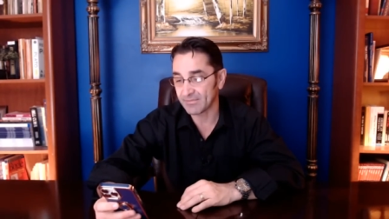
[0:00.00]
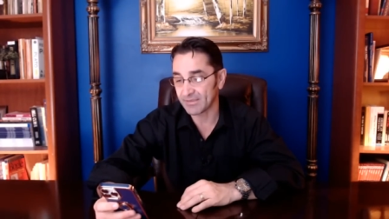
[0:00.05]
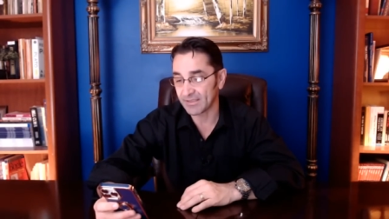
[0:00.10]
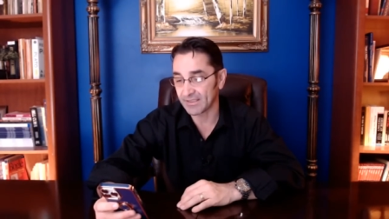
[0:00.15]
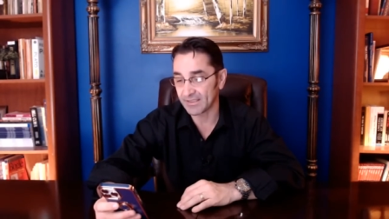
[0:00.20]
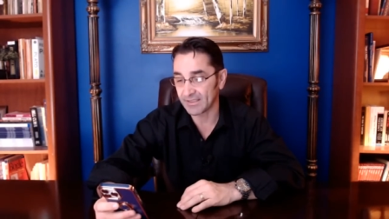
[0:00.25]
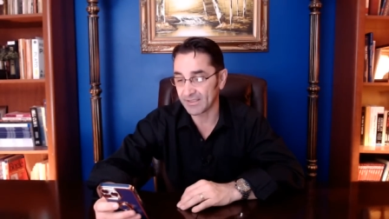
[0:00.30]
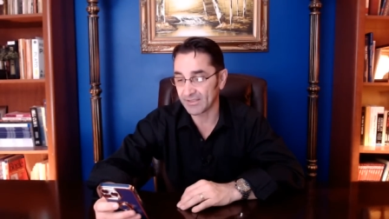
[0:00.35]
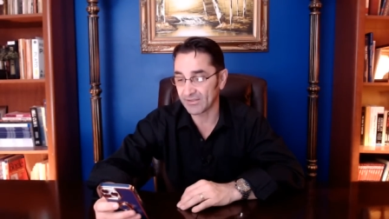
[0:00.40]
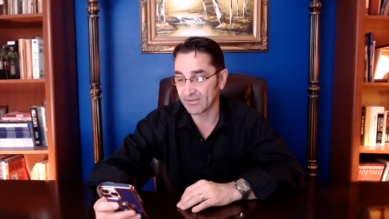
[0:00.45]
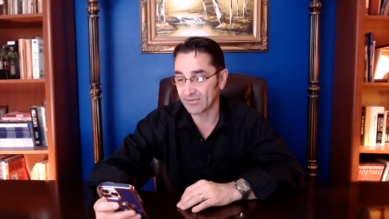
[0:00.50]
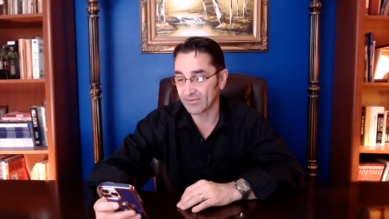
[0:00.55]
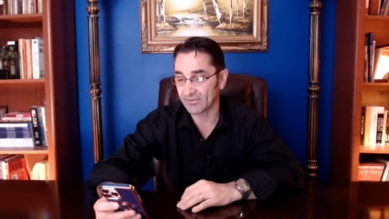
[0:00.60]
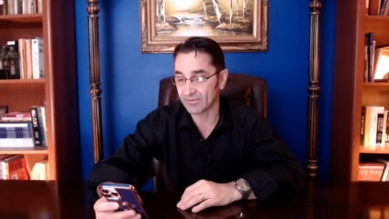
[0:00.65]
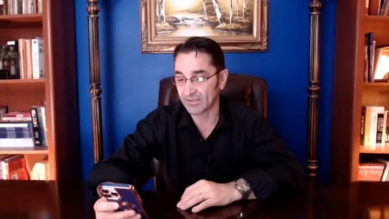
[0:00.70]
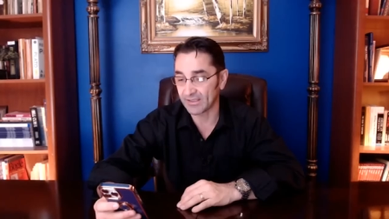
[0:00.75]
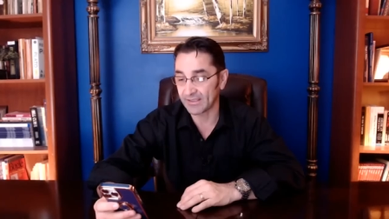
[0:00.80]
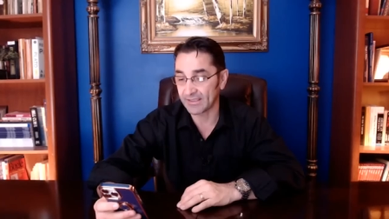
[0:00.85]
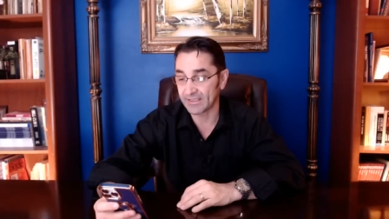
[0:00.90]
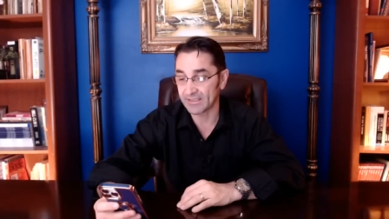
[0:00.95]
is,
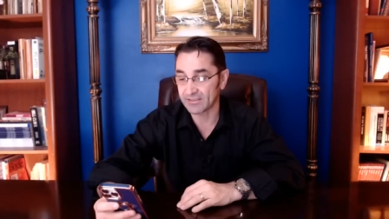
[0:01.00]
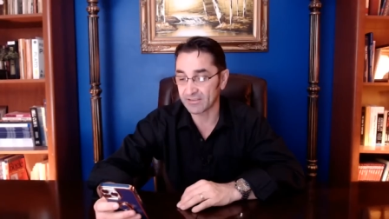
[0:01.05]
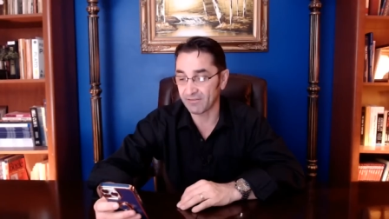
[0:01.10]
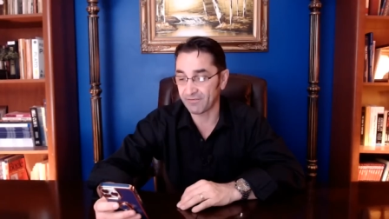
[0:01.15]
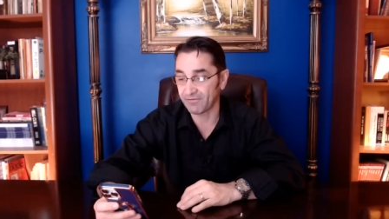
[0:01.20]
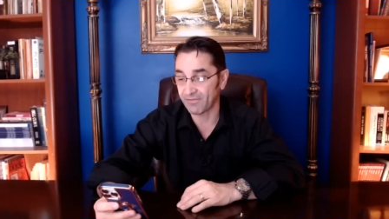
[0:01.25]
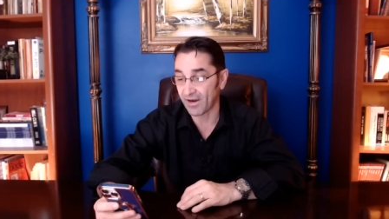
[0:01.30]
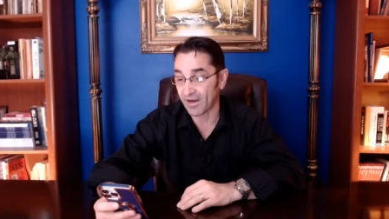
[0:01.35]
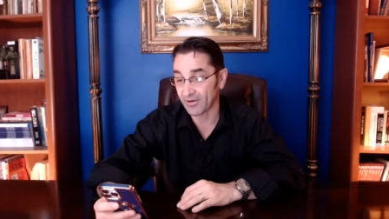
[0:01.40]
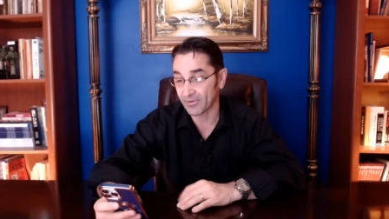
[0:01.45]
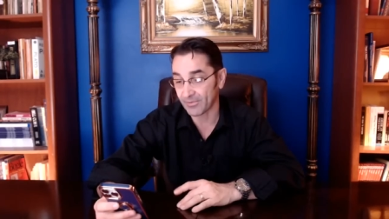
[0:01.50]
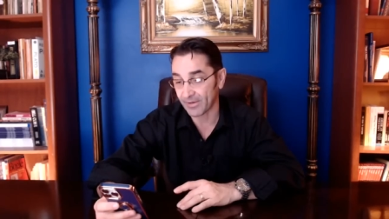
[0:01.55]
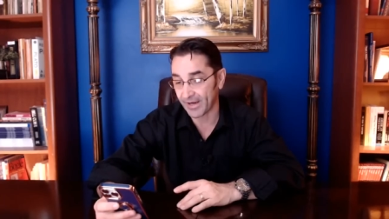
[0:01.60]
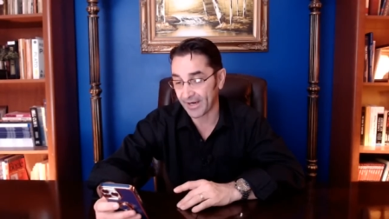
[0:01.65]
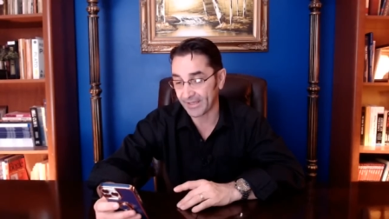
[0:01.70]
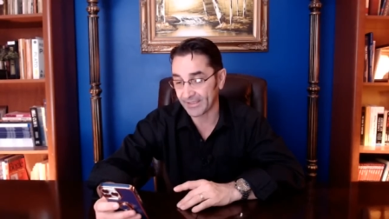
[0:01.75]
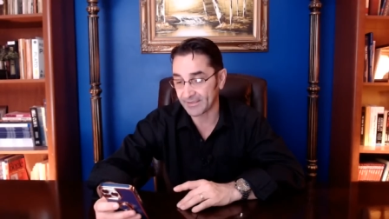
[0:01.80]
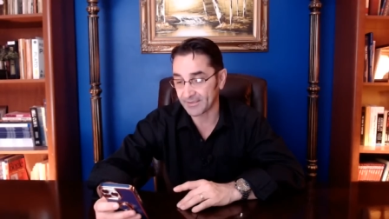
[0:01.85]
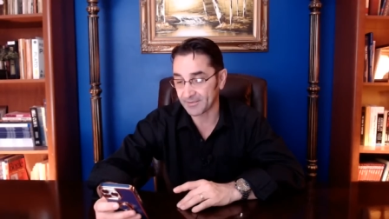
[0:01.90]
uh, he's a far right,